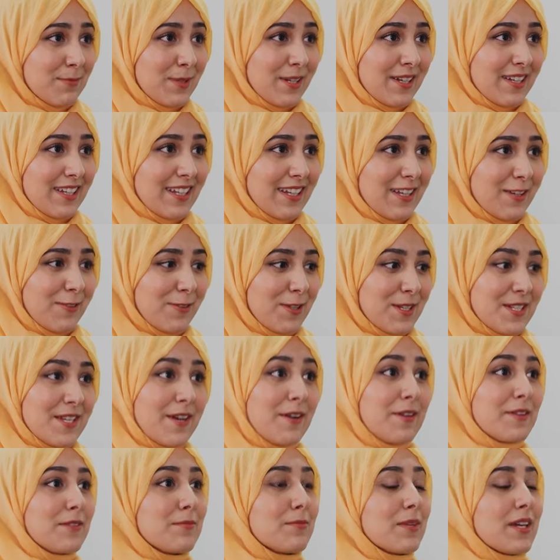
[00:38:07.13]
But if you
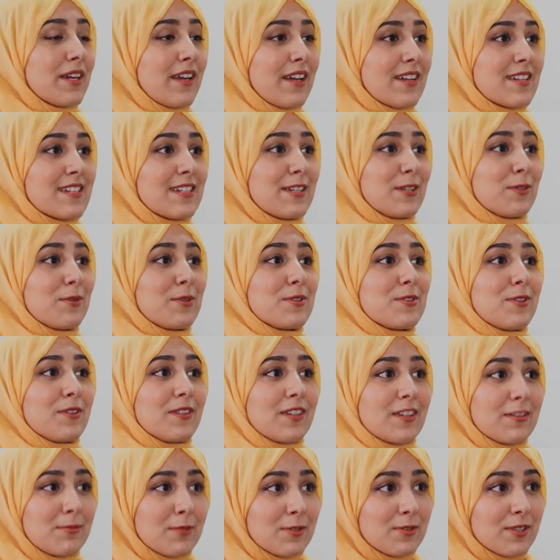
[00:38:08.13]
tell them, hey, actually, you know what, don't
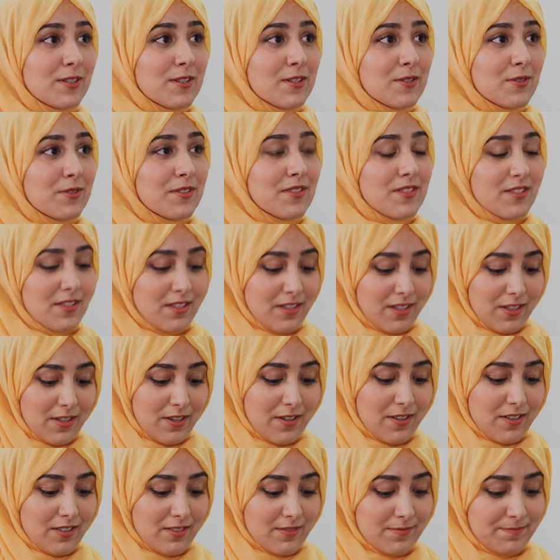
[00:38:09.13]
give me reassurance, you
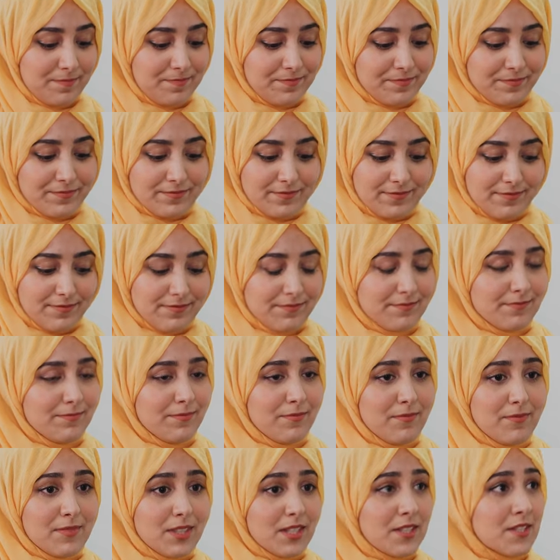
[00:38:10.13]
know,
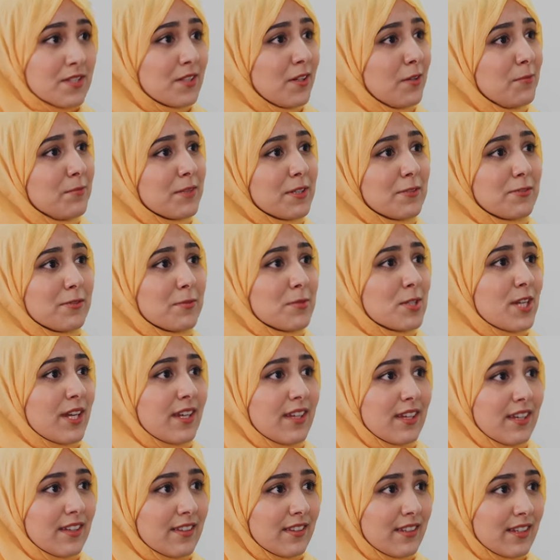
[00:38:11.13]
stop me from
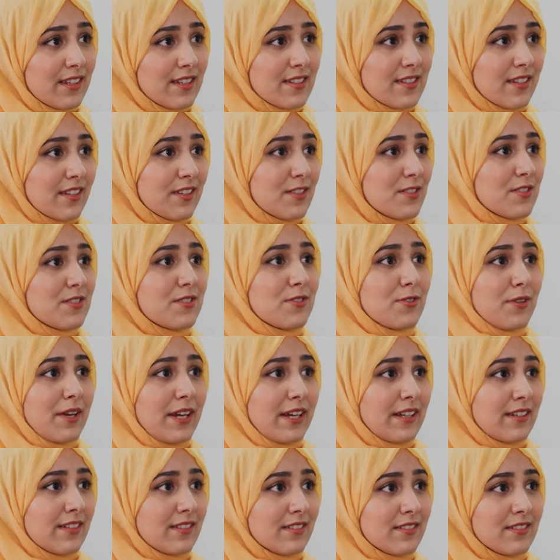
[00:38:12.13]
checking things, like, just
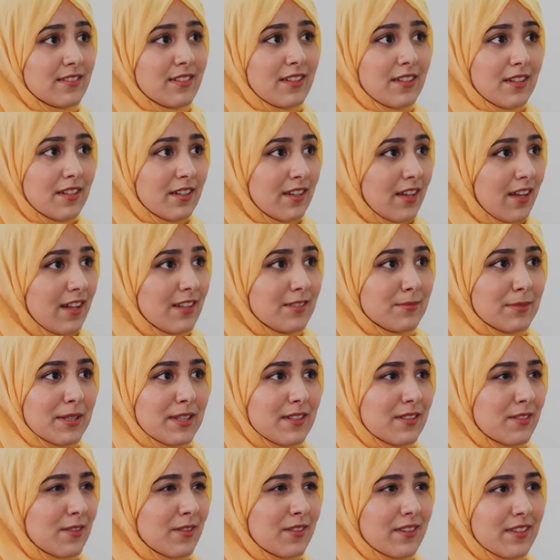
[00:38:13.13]
try and help
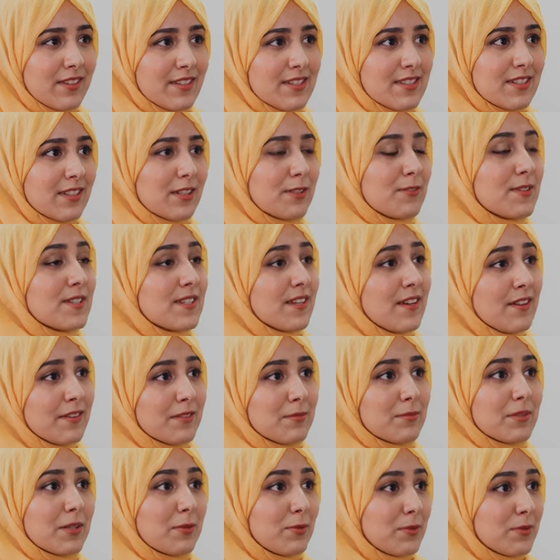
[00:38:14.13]
me do this. And if you tell
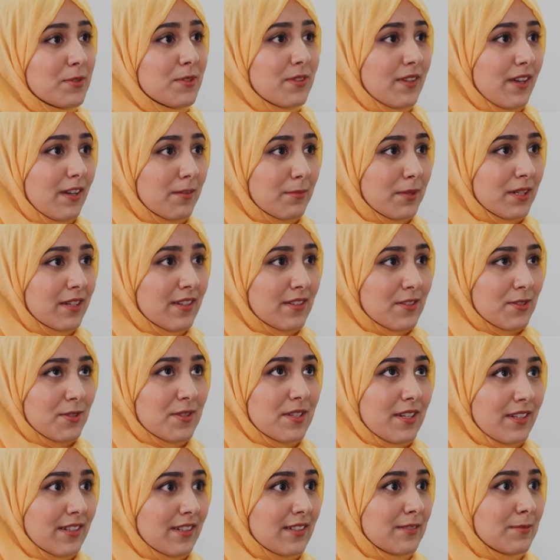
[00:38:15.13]
them, they will do that, because you're
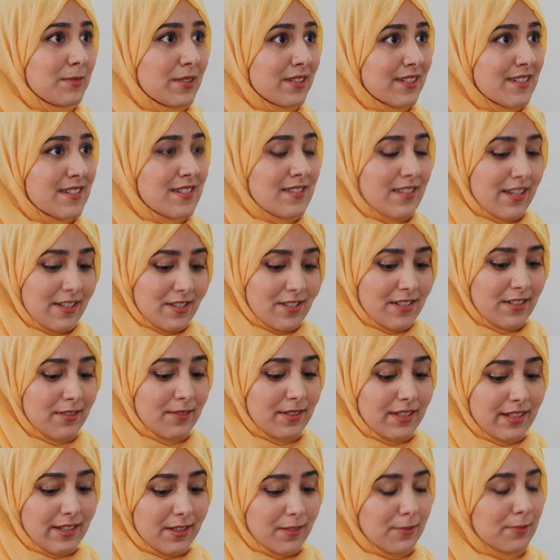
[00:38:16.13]
telling them this is actually
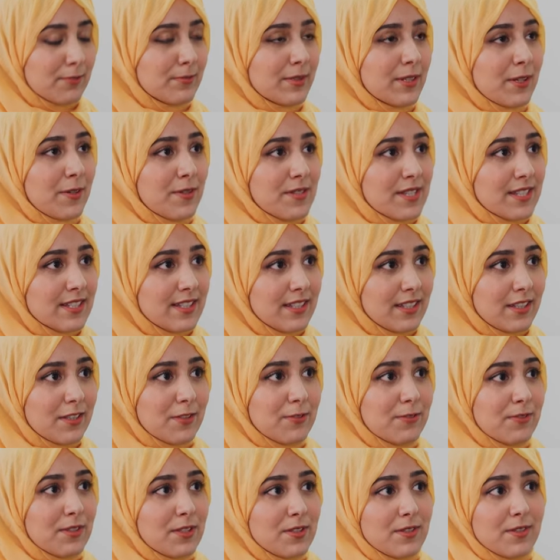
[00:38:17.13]
really good for my OCD
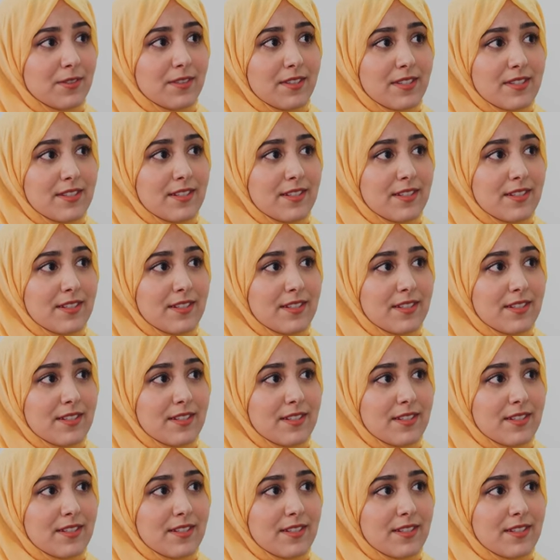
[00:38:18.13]
if you do this.